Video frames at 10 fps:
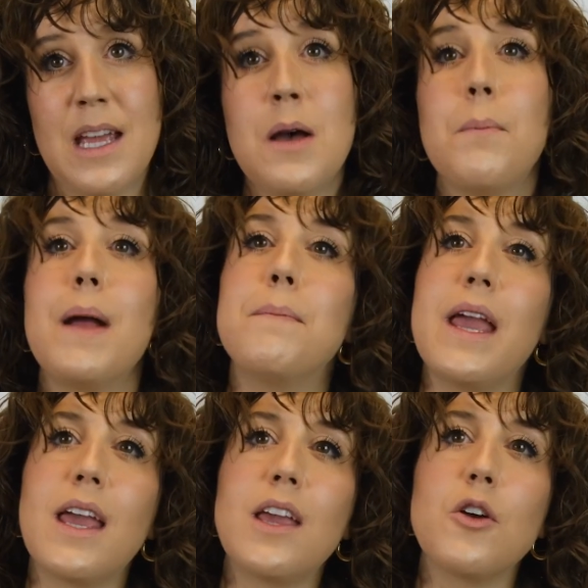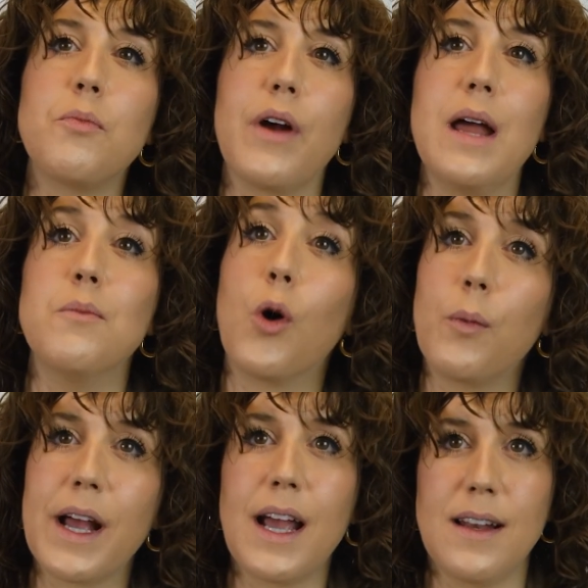By making your brand more
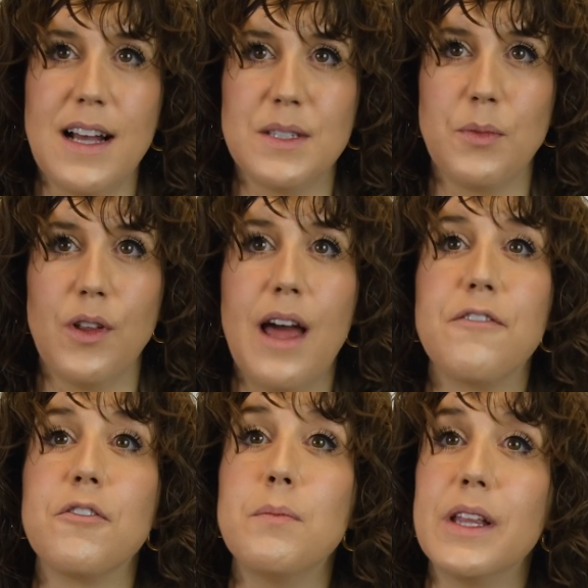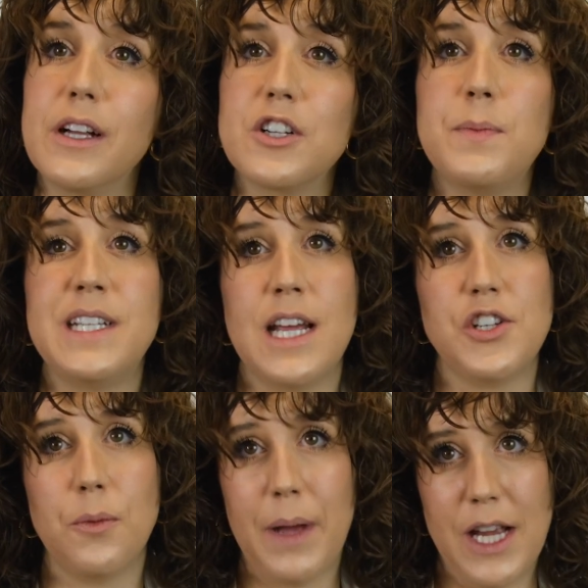recognizable and familiar to
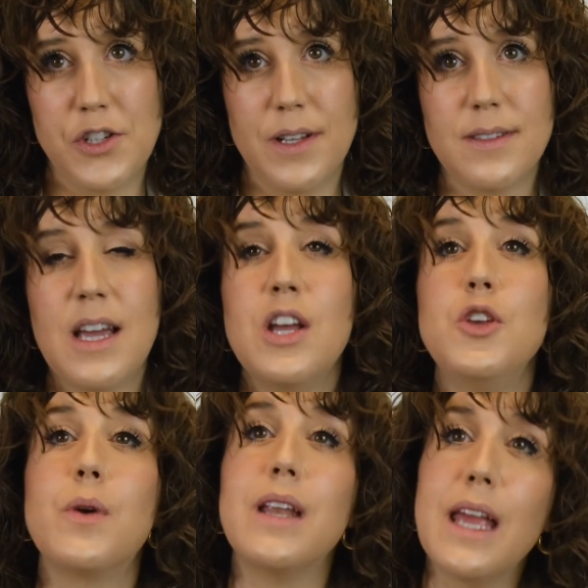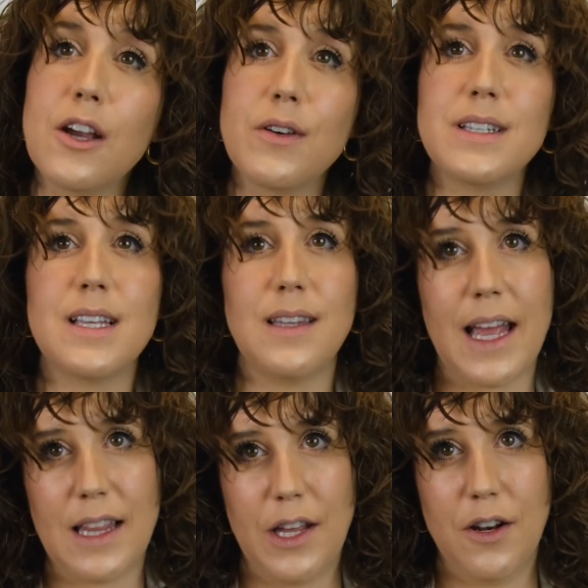potential patients, you can increase the
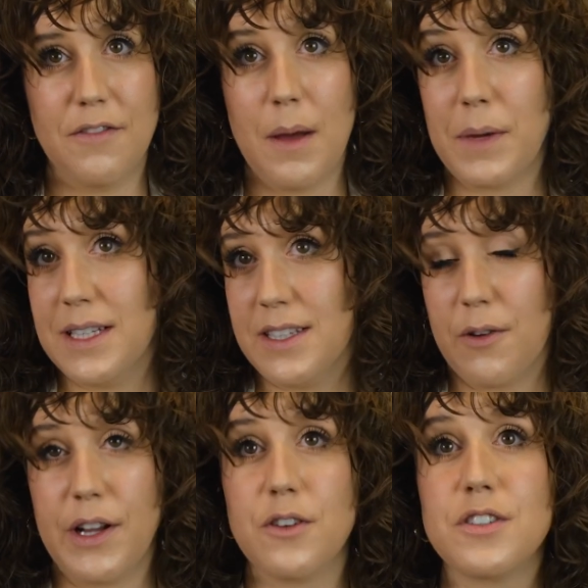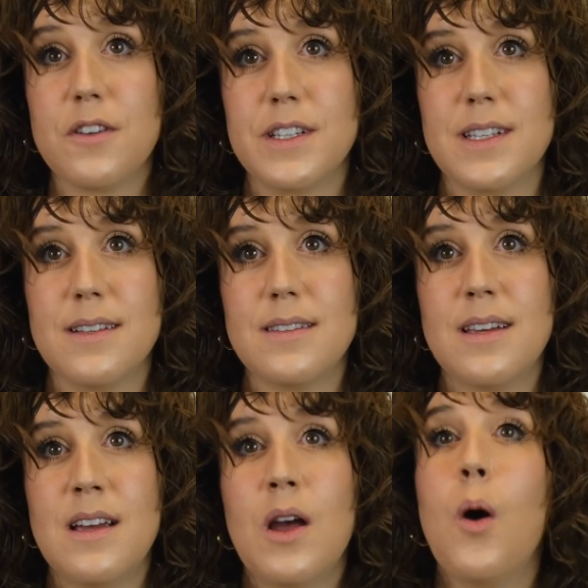likelihood of them considering your services.
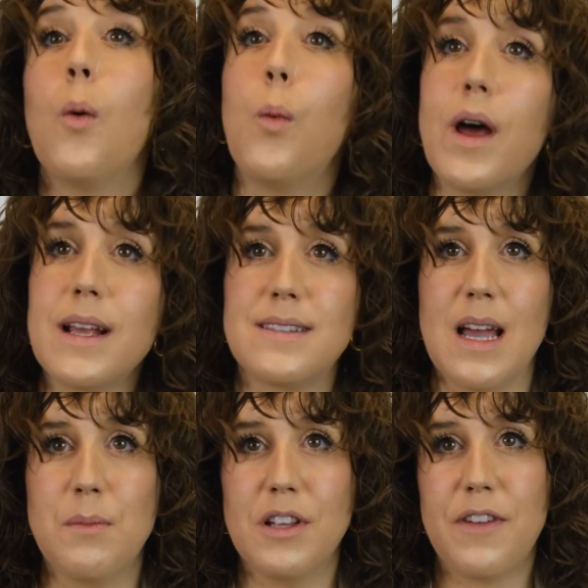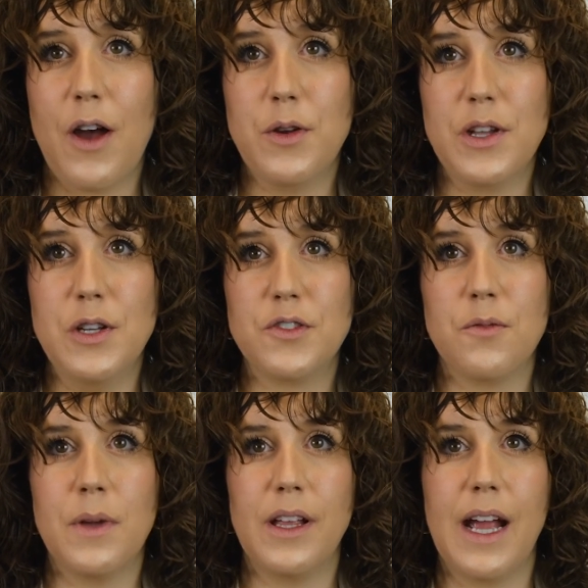One example of how you can use
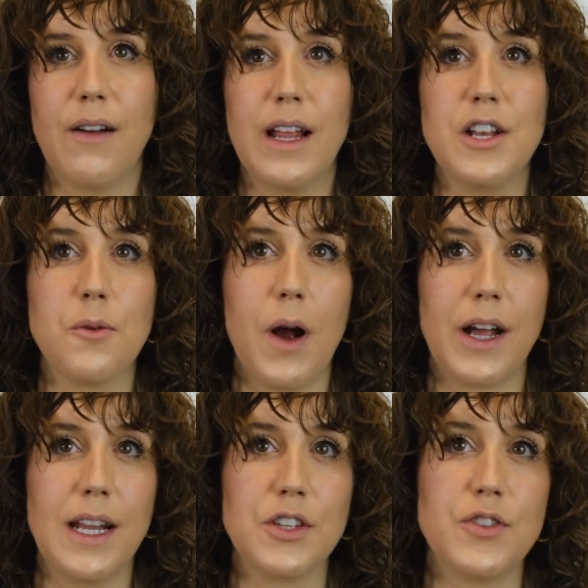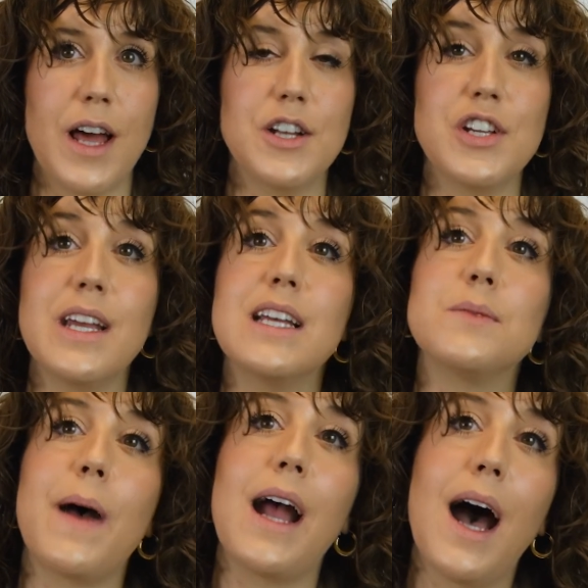familiarity in your marketing strategy
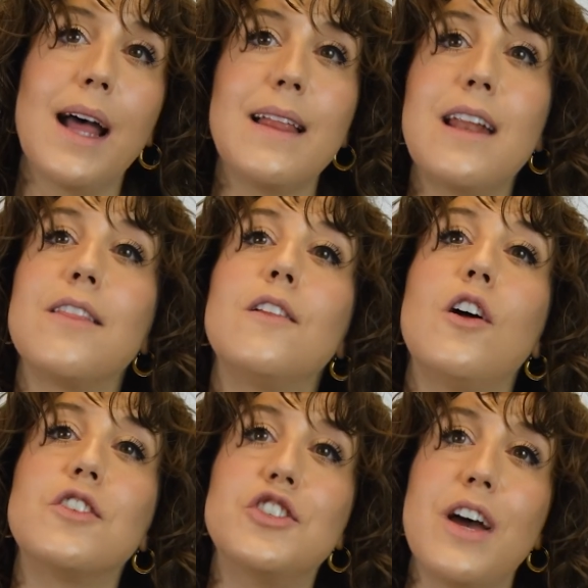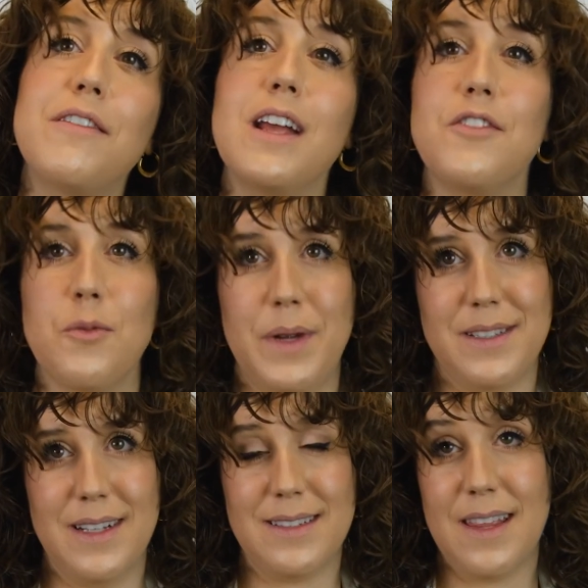is by highlighting the longevity of your
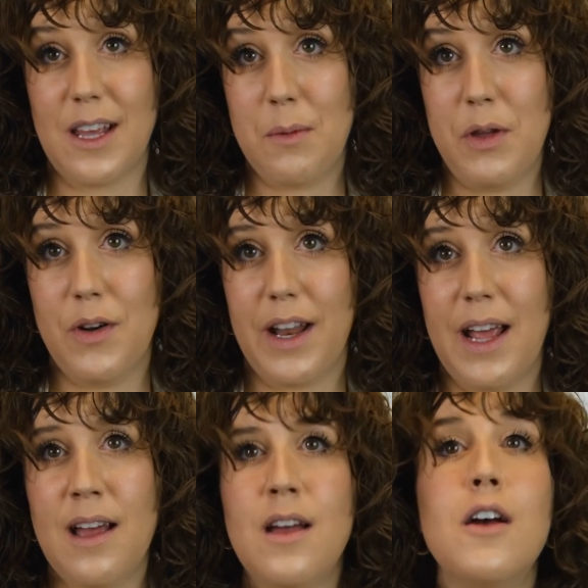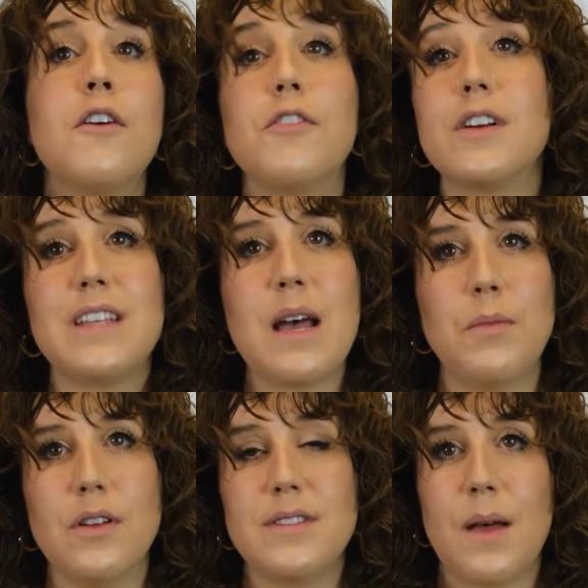business in the community. For
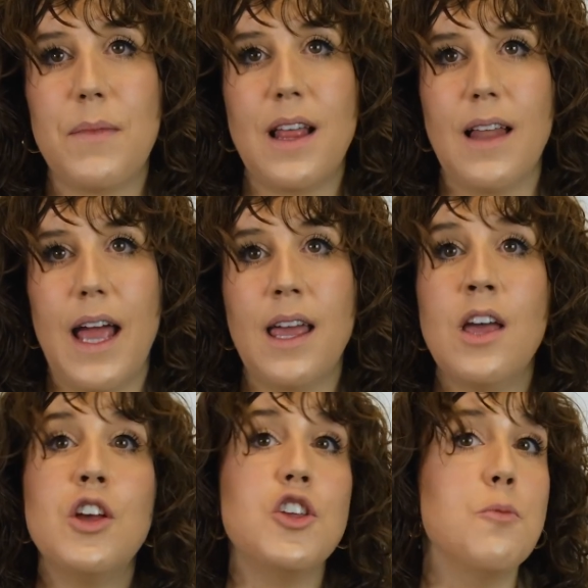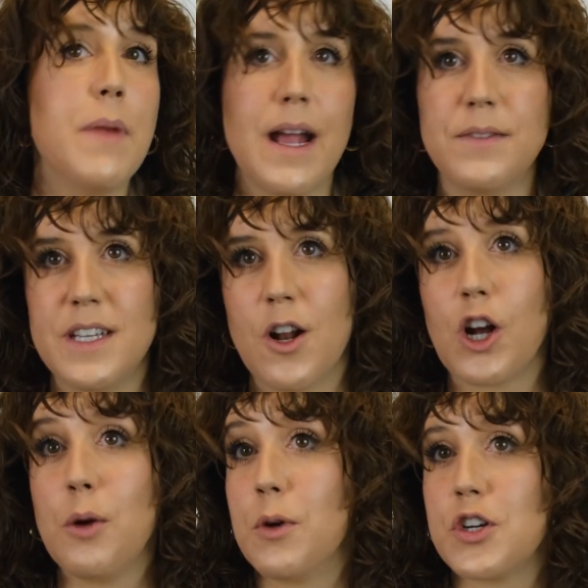example, something like, "You may have seen our
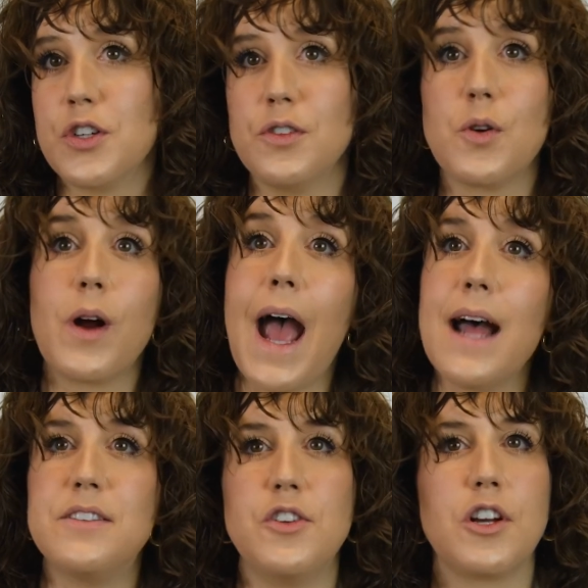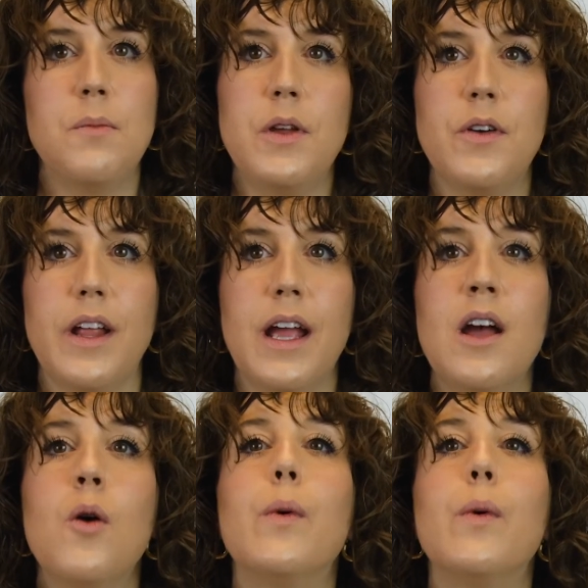commercials or ads in your community.